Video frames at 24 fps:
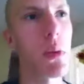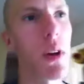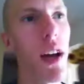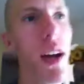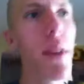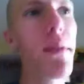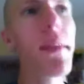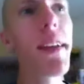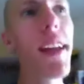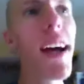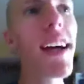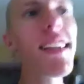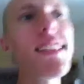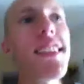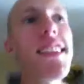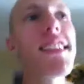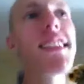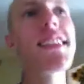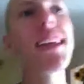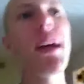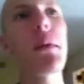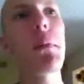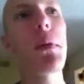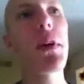I mean, I
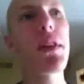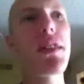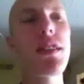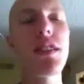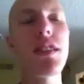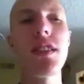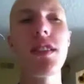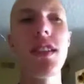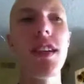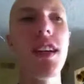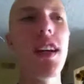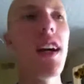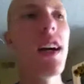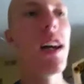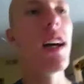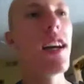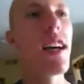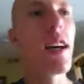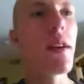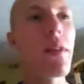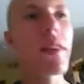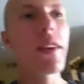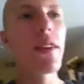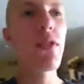just say personally,
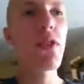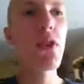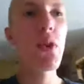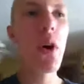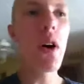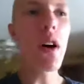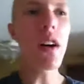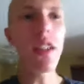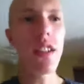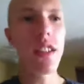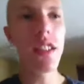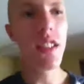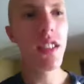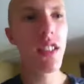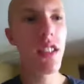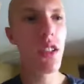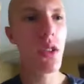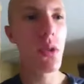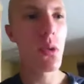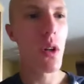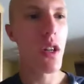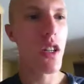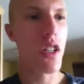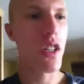I mean, if you are in a
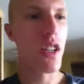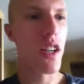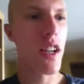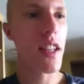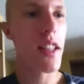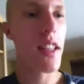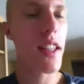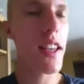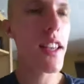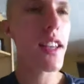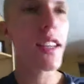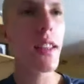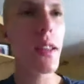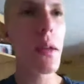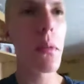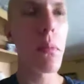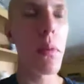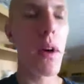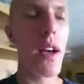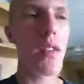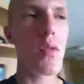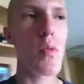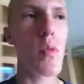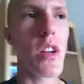situation, I think the
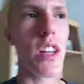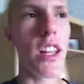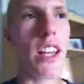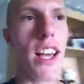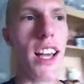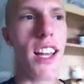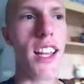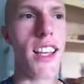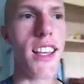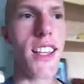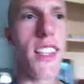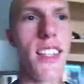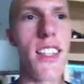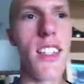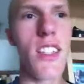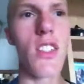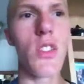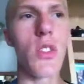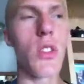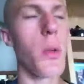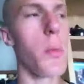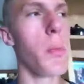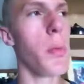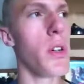best way to kind of
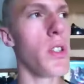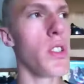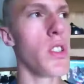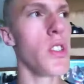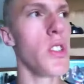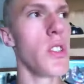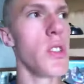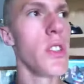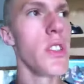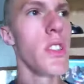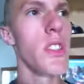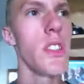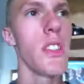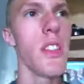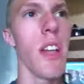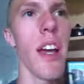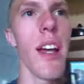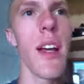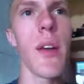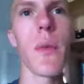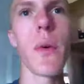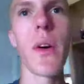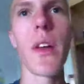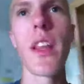ease the person you're
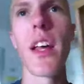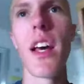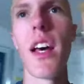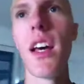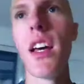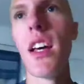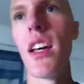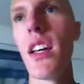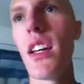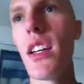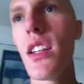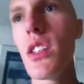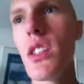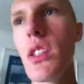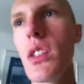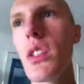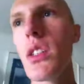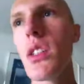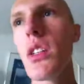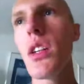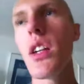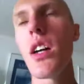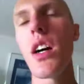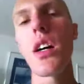staying with is
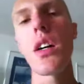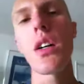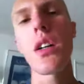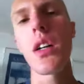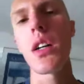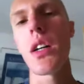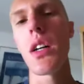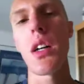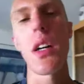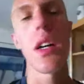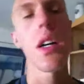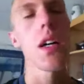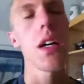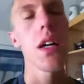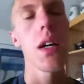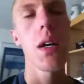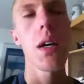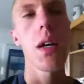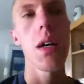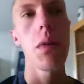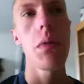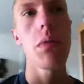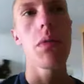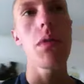just,
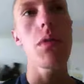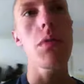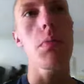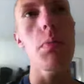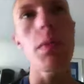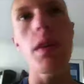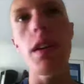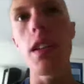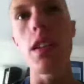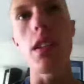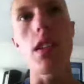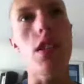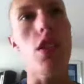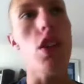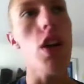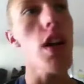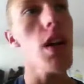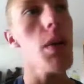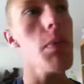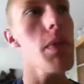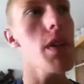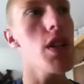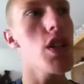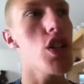try
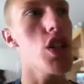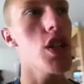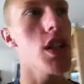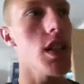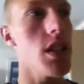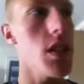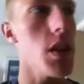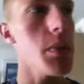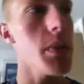to be chill.